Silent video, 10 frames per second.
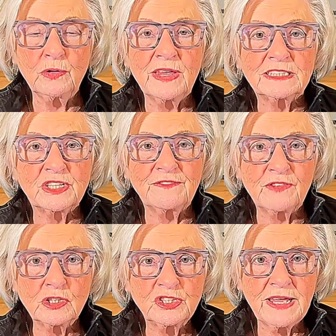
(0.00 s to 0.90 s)
That's the
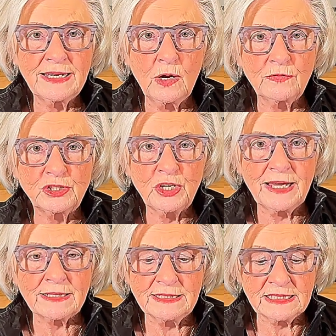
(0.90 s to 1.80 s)
first thing on the
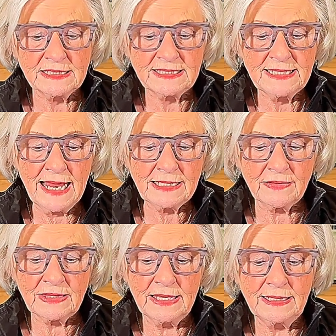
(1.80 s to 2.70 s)
checklist. The second
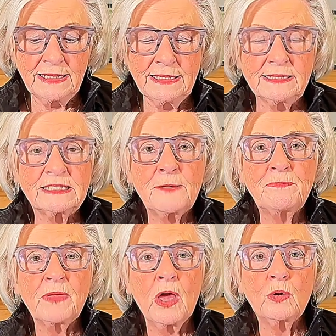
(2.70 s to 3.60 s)
thing is
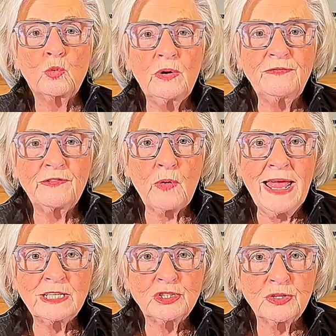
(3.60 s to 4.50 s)

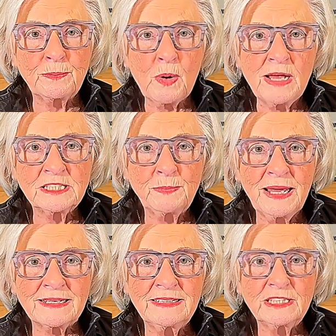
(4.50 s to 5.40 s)
refresh the
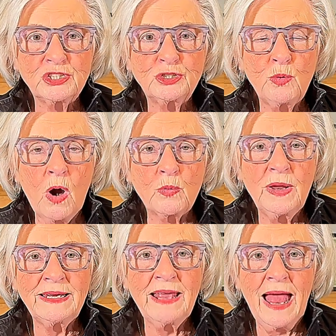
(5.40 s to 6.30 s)
prospect list you
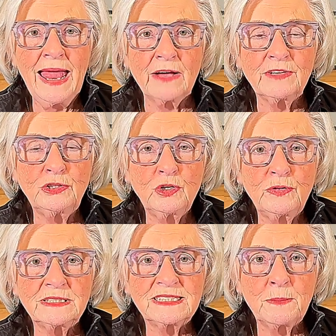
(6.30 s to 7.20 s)
already have, and do
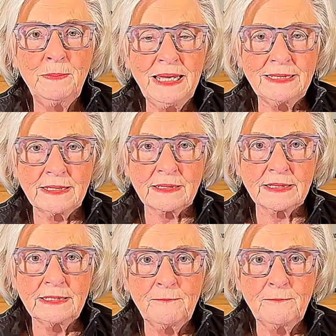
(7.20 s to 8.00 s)
this immediately.